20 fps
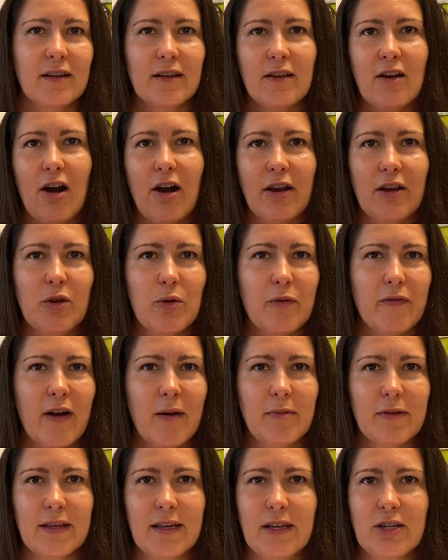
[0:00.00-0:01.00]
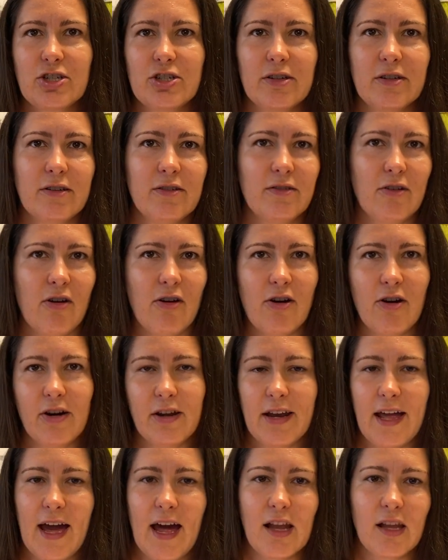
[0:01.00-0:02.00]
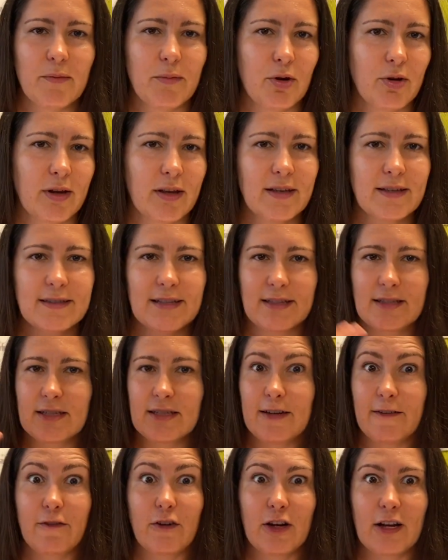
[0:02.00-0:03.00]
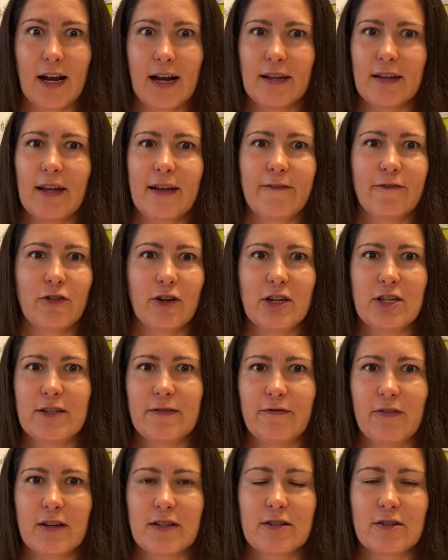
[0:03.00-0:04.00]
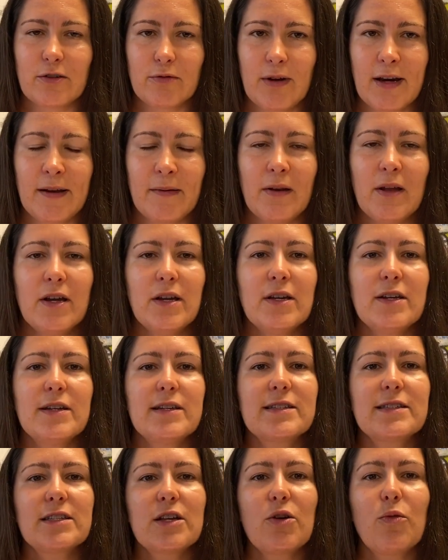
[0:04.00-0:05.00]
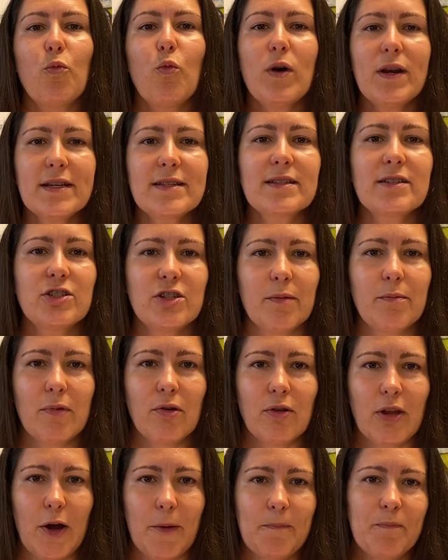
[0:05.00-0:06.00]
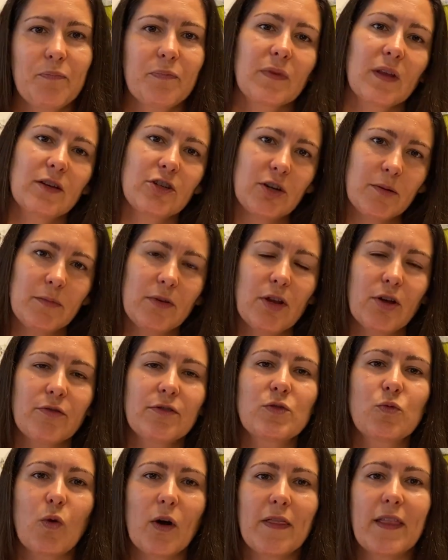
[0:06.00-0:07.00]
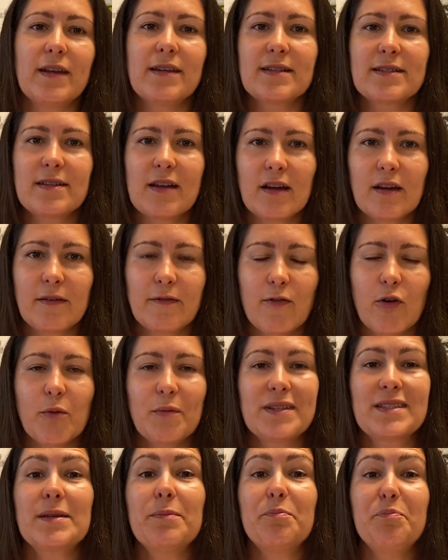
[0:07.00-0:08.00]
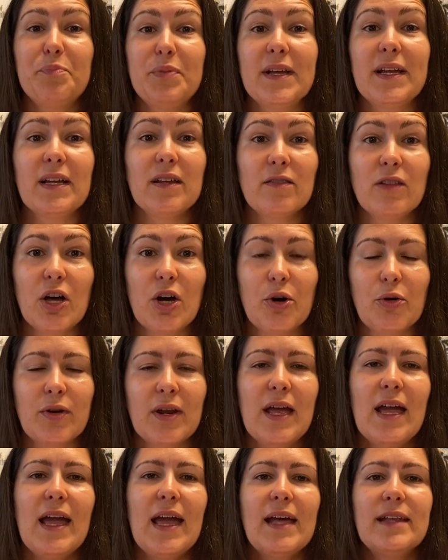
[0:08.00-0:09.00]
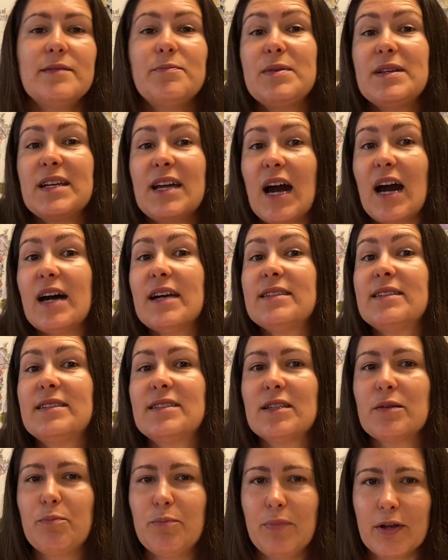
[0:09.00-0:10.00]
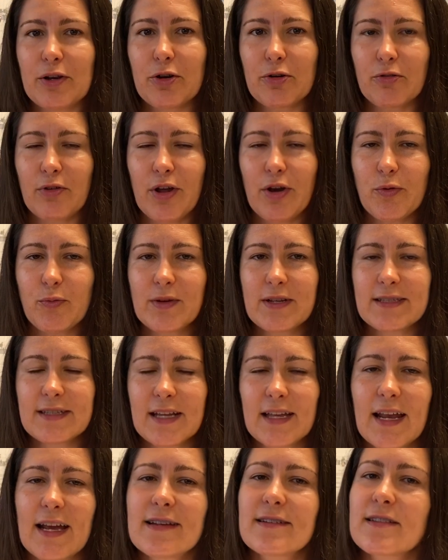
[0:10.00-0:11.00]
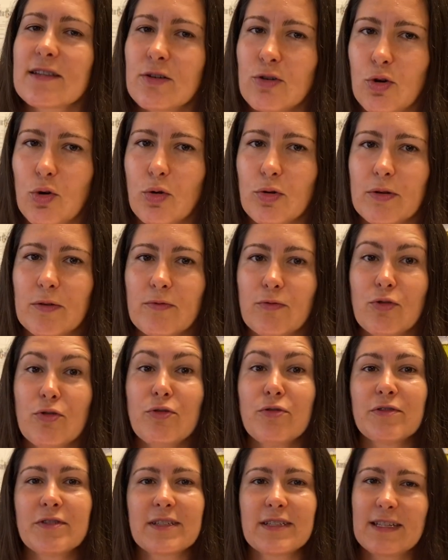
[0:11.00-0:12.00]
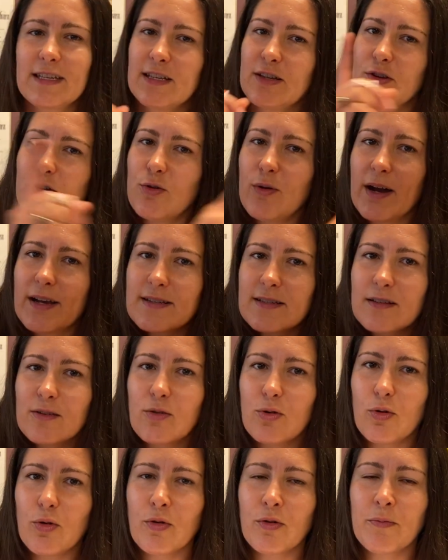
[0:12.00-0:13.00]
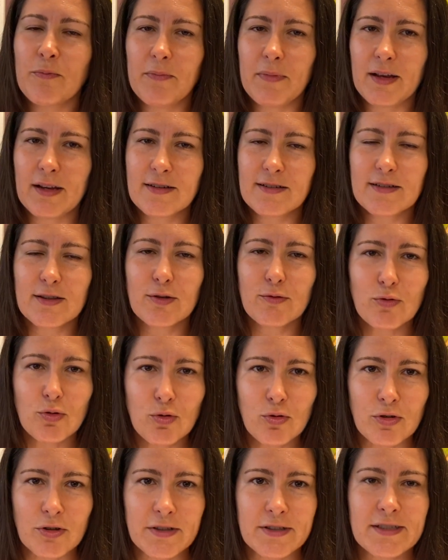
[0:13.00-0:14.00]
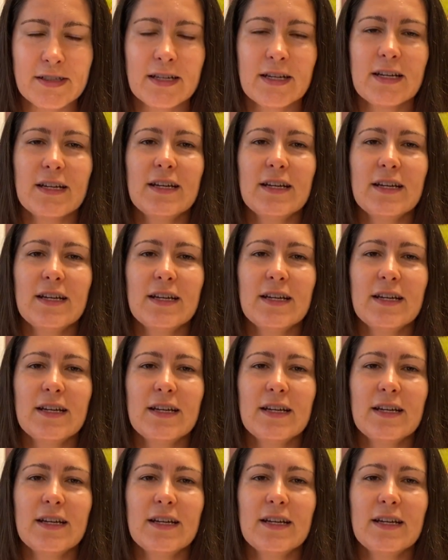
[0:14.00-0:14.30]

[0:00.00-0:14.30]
continuity of obligation on alimony, because that's a different guideline for each investor, right? So what is a jumbo loan? A jumbo loan's one that does not conform, it's a big loan. And because it's a bigger loan, we say it has the golden rules. He who has the gold makes the rules.